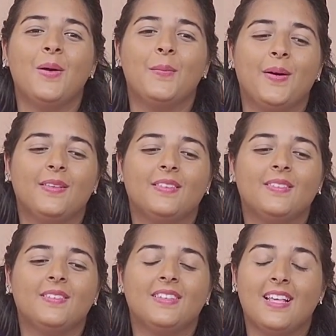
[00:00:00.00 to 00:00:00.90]
but
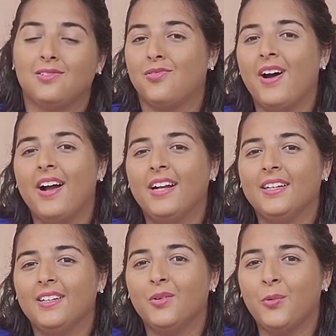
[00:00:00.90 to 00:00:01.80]
that's
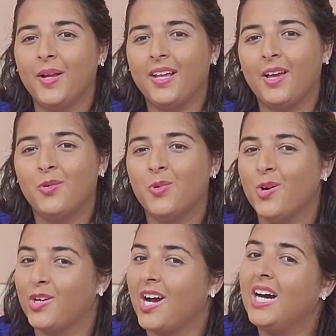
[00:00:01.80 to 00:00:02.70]
fine. We can
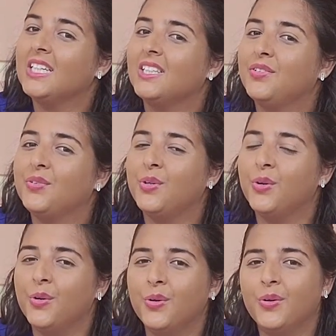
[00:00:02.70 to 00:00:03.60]
work harder
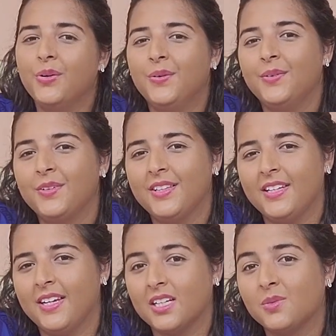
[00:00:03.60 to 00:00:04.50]
for
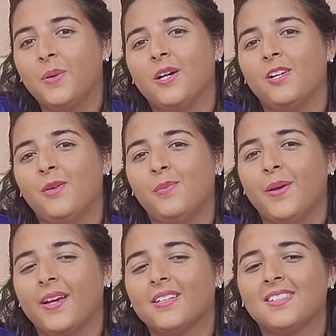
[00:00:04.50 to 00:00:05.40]
the next
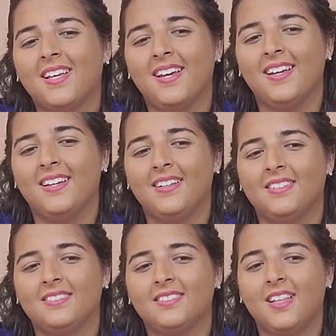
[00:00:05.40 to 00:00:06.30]
Paralympics.
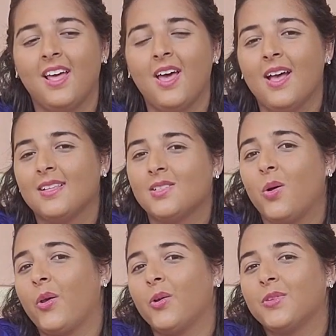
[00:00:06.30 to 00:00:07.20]
And
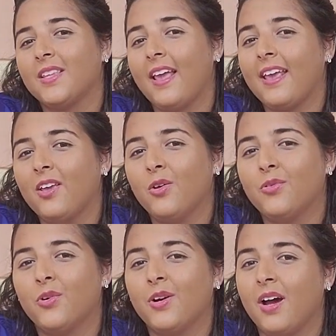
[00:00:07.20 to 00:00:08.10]
Tokyo, thank you
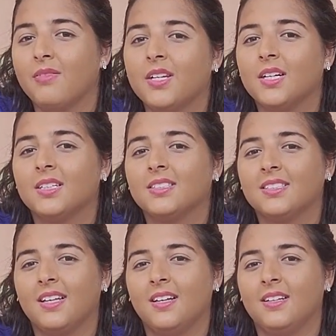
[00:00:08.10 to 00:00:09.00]
for having
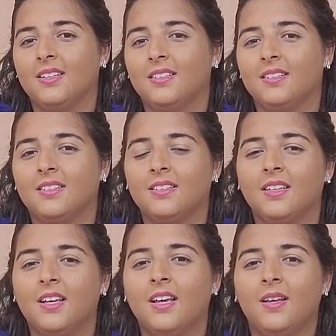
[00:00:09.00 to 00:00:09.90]
us, and
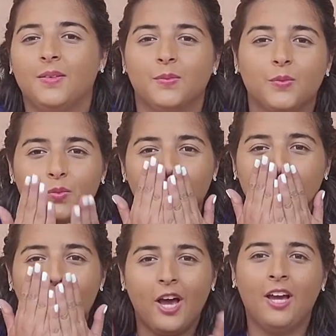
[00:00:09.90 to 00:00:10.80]

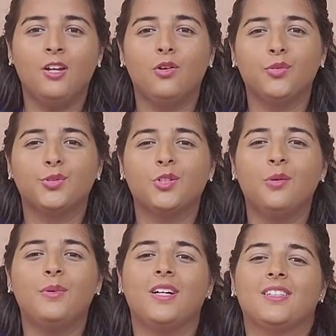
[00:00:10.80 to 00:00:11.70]
I love you so
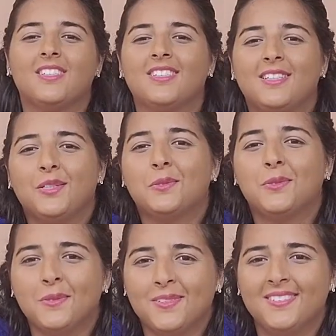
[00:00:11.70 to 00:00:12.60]
much. See you
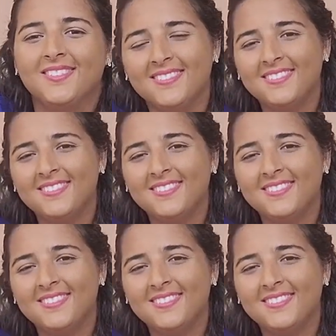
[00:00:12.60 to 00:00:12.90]
soon.